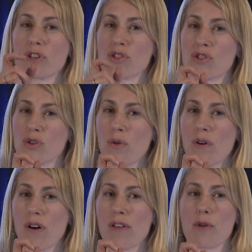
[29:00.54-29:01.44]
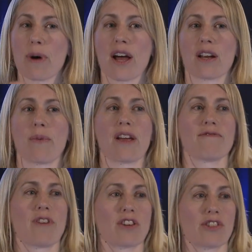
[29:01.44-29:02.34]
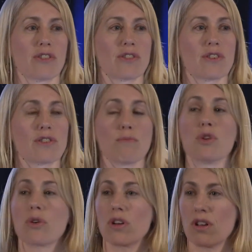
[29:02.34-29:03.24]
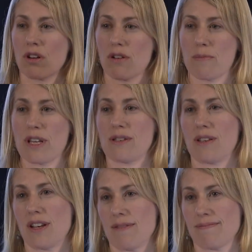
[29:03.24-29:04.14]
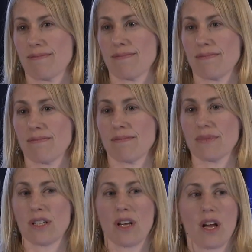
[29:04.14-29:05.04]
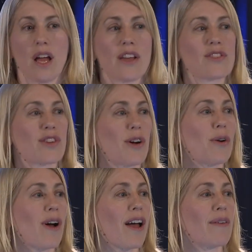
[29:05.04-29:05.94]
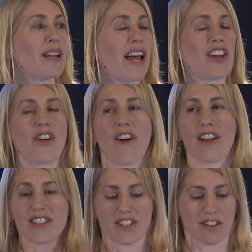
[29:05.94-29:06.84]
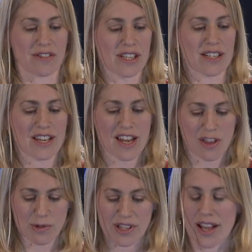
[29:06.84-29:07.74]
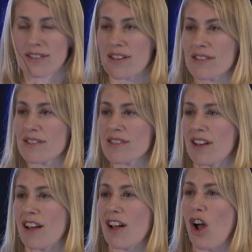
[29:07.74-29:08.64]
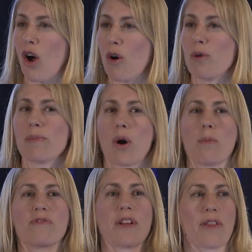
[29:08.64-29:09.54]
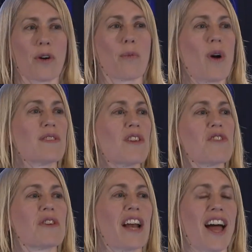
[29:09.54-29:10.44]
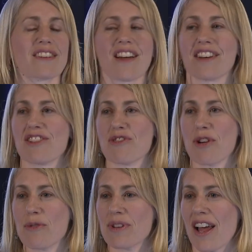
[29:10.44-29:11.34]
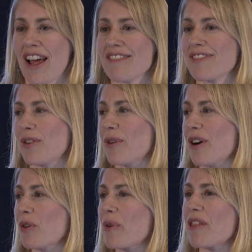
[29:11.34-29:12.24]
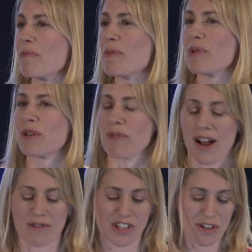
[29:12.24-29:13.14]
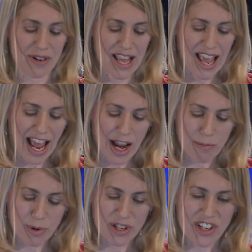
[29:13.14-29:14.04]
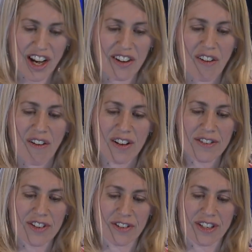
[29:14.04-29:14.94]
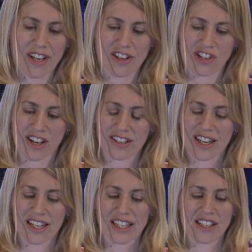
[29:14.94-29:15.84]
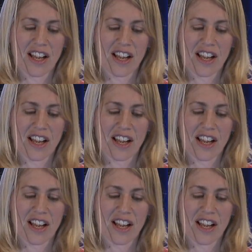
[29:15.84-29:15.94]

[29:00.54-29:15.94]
restore the body weight functional system, you could cure obesity. So I would like you all to take those lessons uh, home. Hopefully they're ones that you can act on in your own life or with people around you. I appreciate all of your attention, and I'd